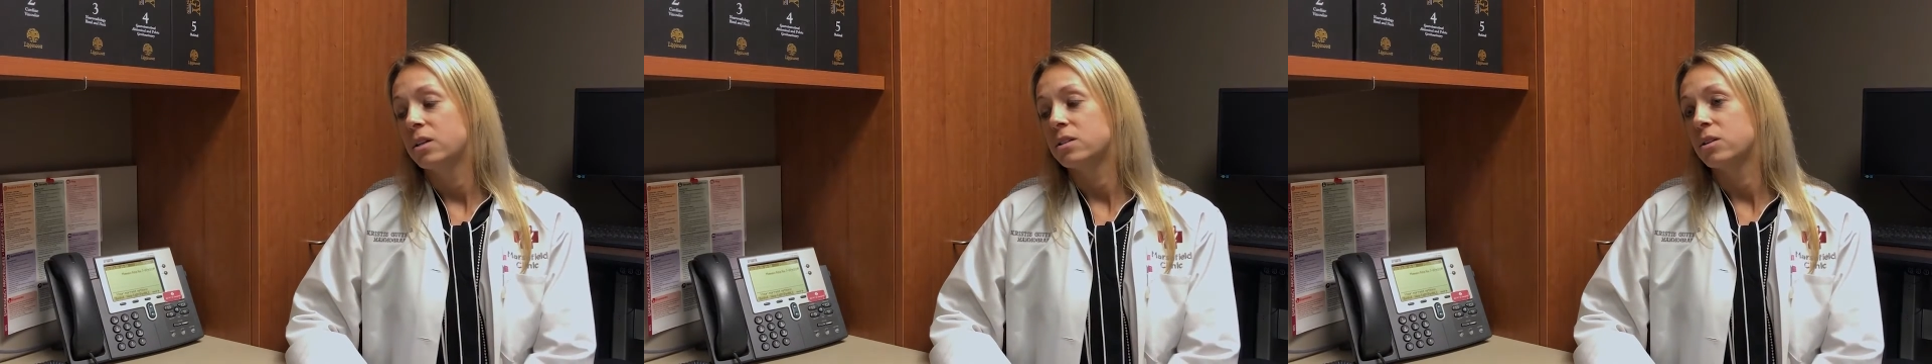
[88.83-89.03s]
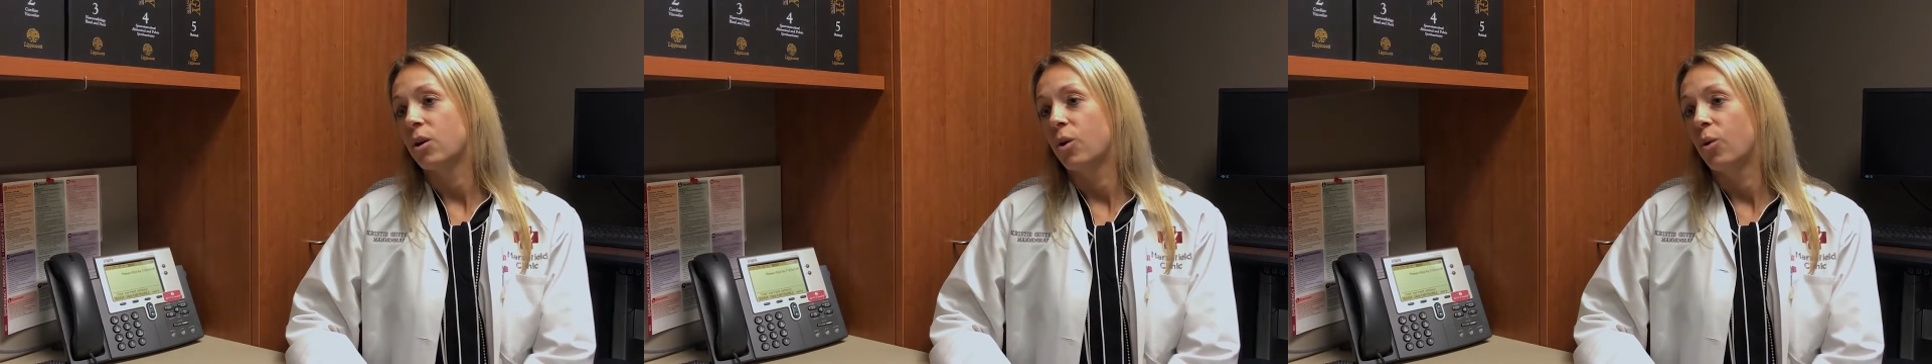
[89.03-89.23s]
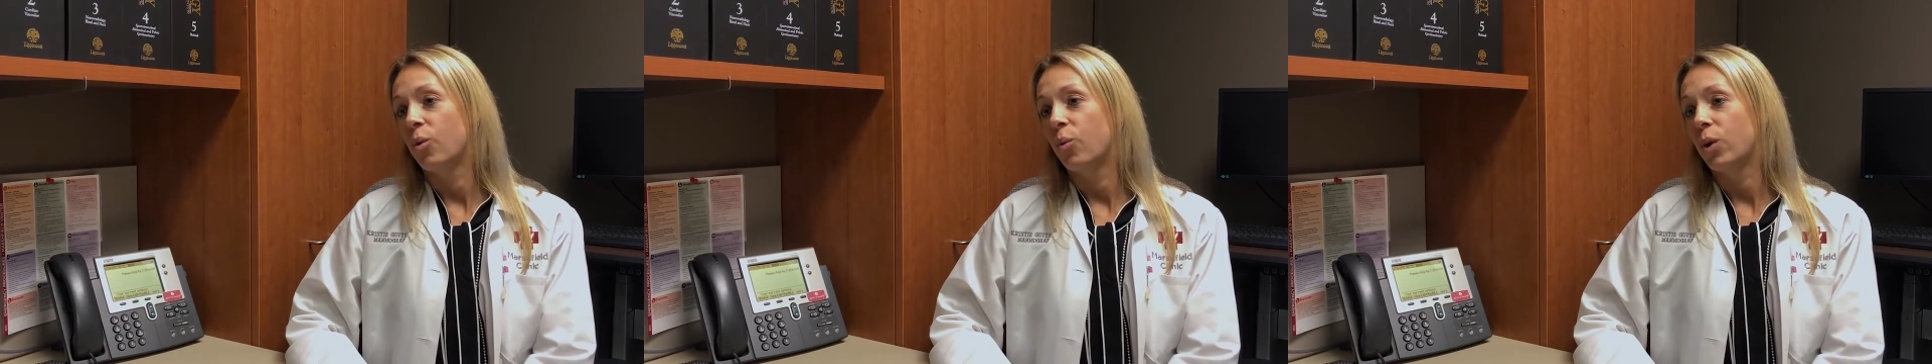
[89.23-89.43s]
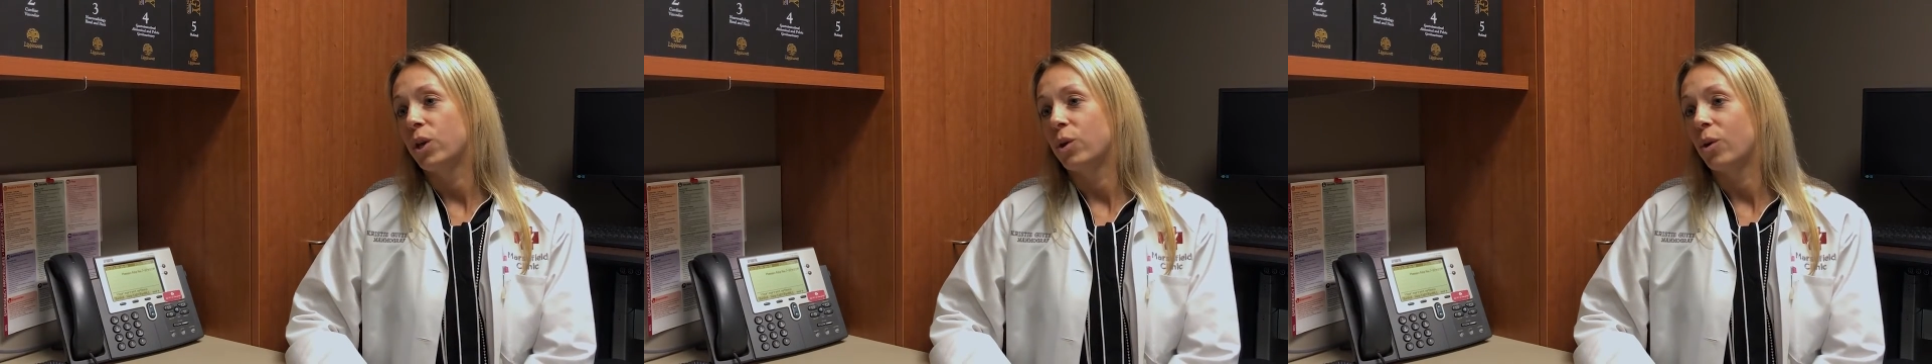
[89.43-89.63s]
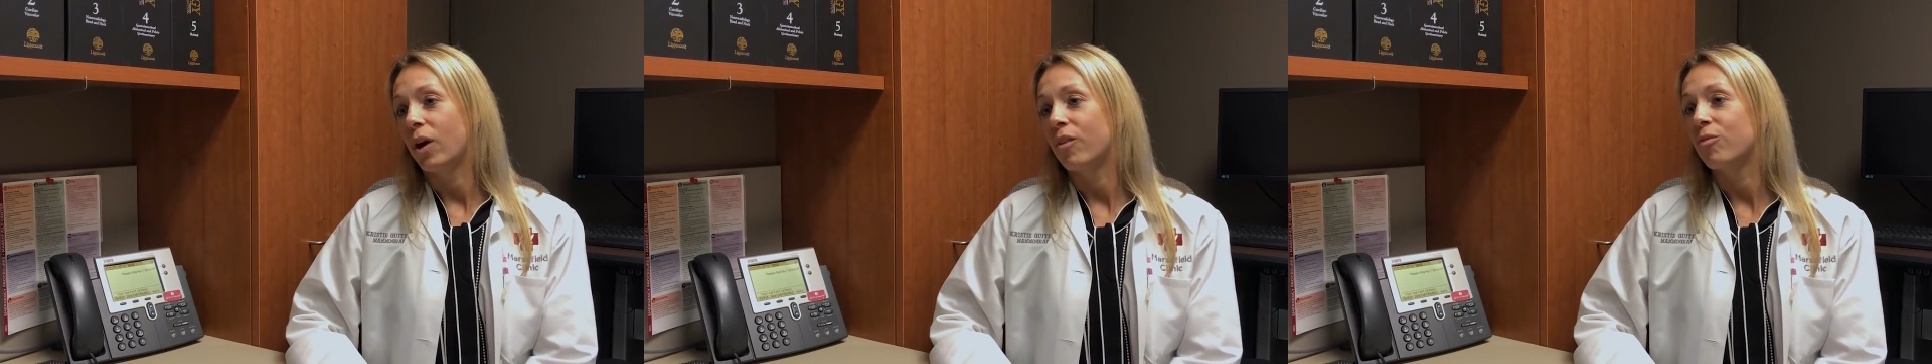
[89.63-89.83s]
So
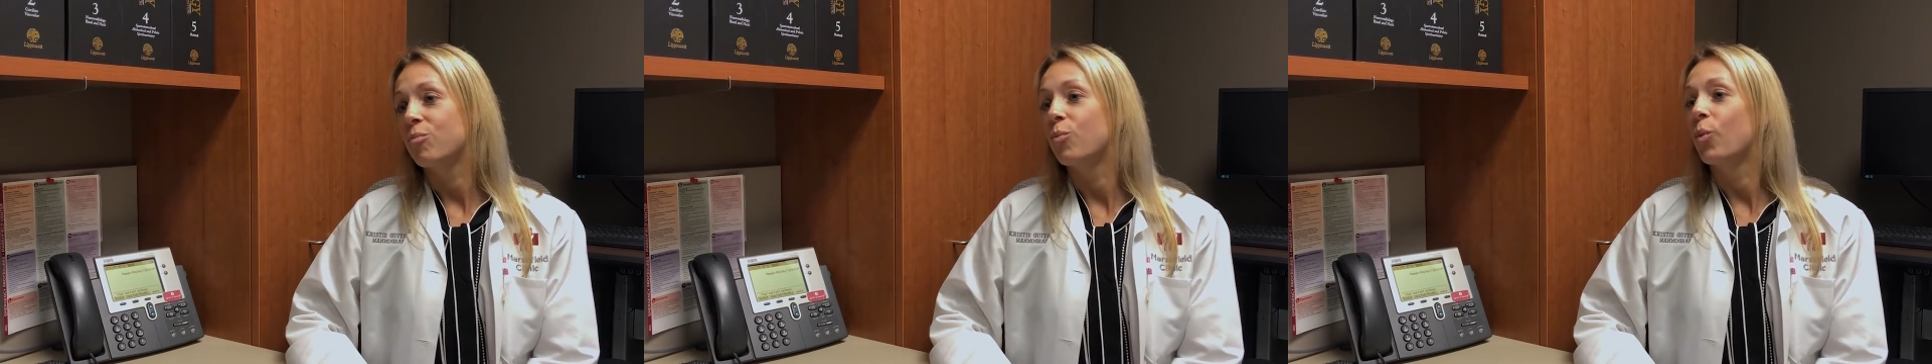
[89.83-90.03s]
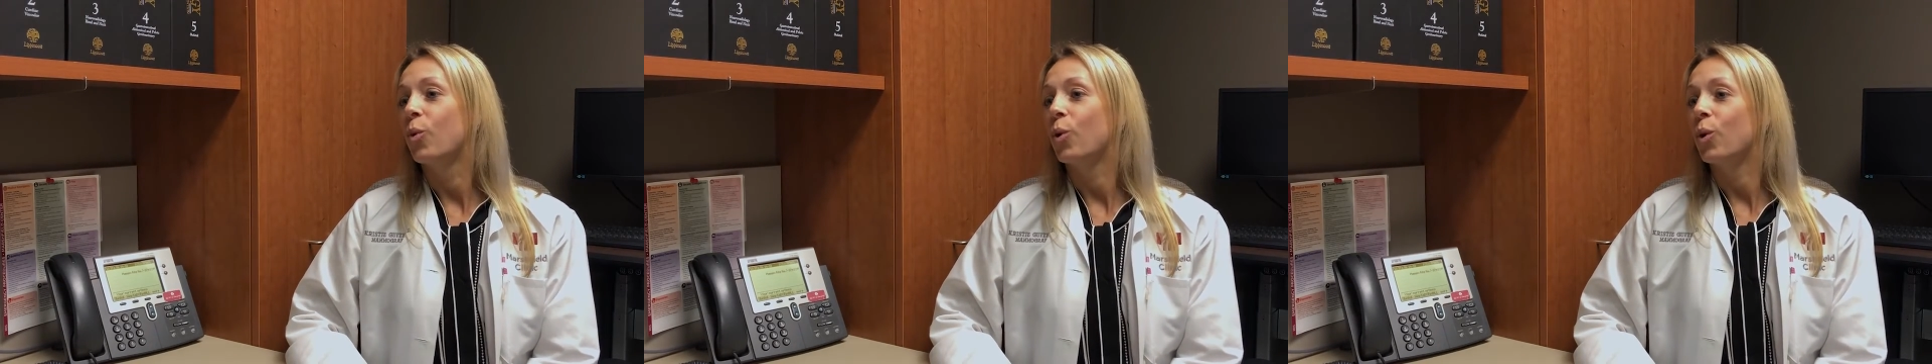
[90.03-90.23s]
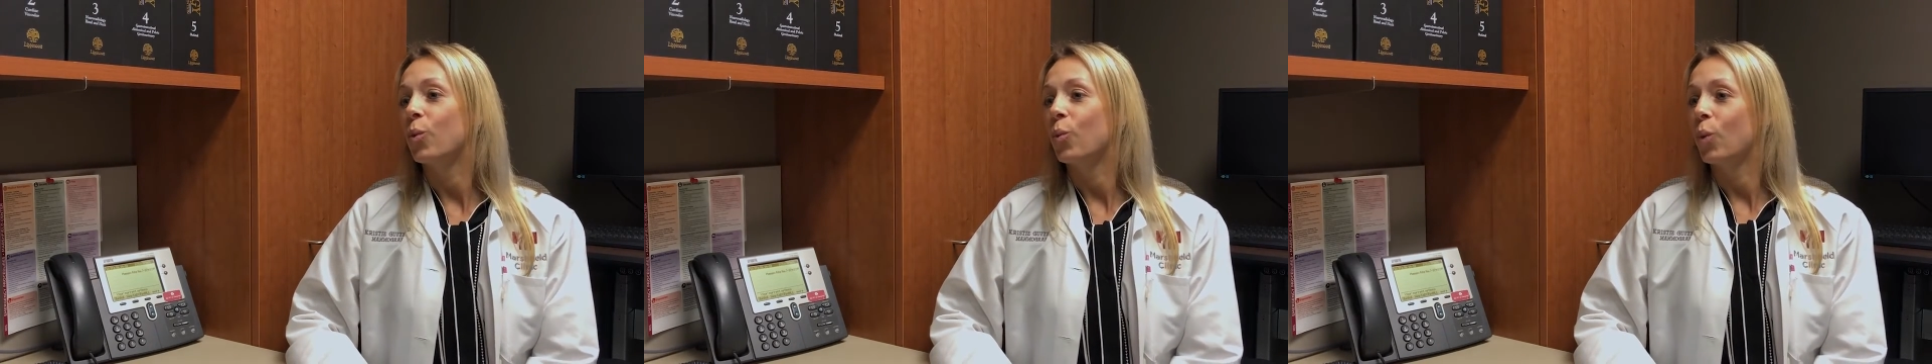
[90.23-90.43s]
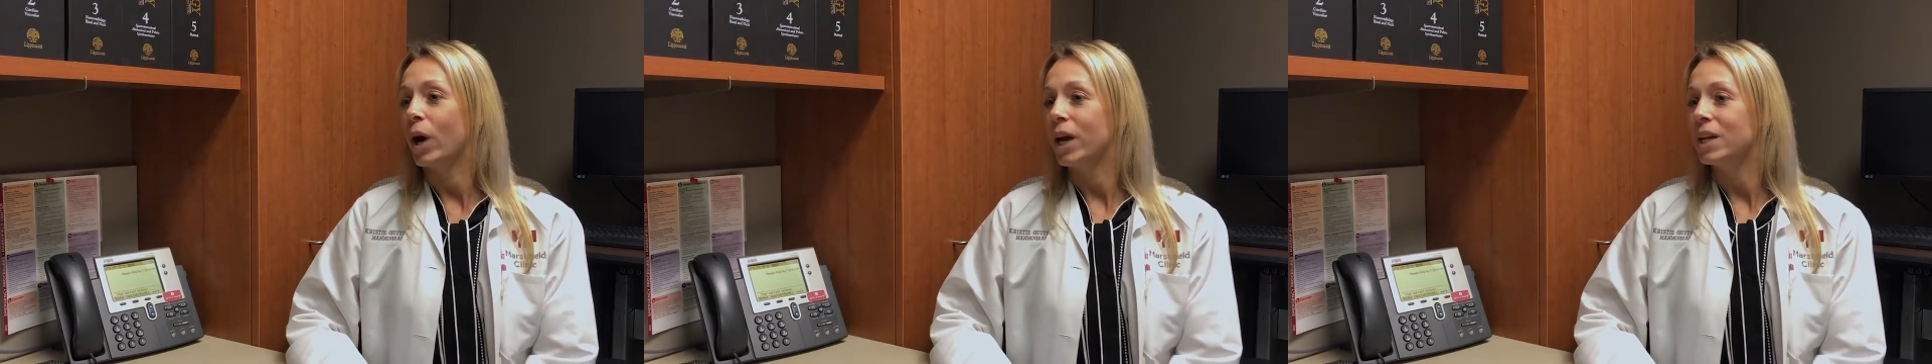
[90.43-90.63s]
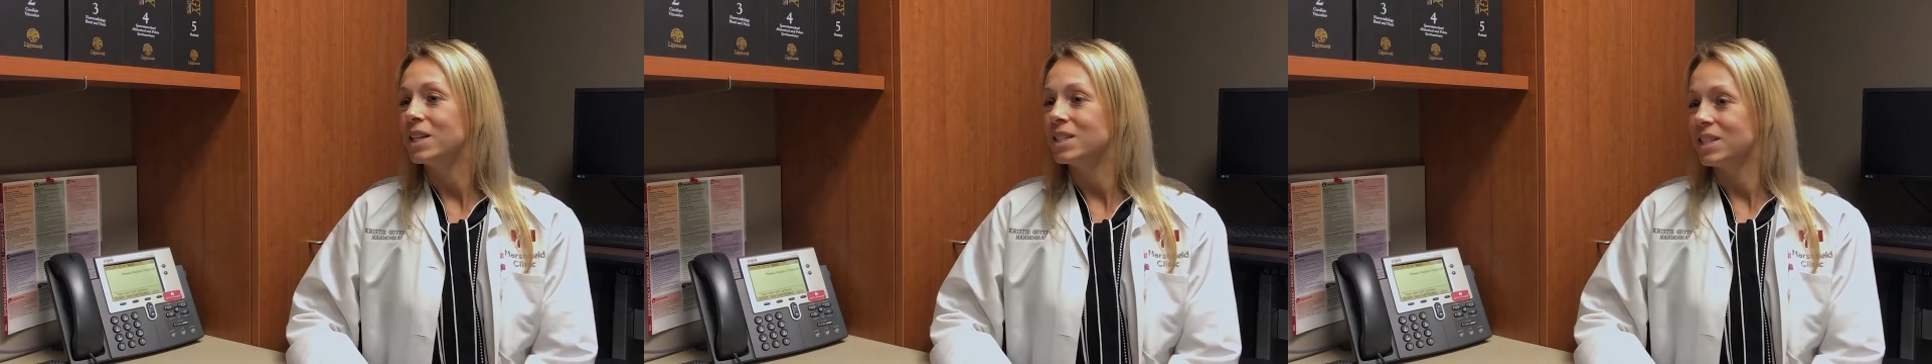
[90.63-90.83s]
when you have more
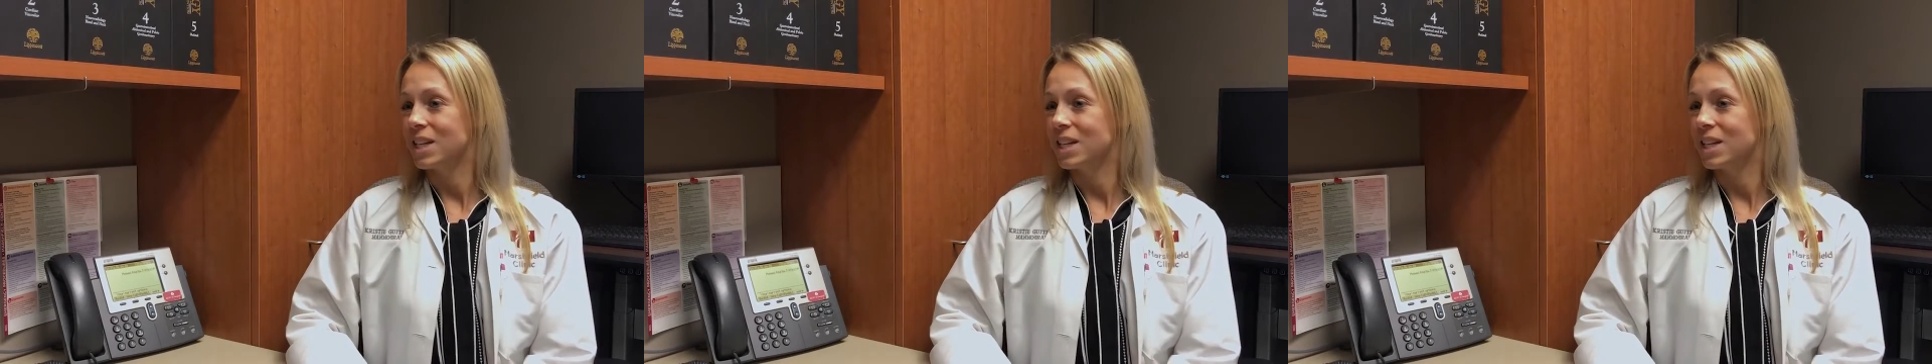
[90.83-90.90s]
white,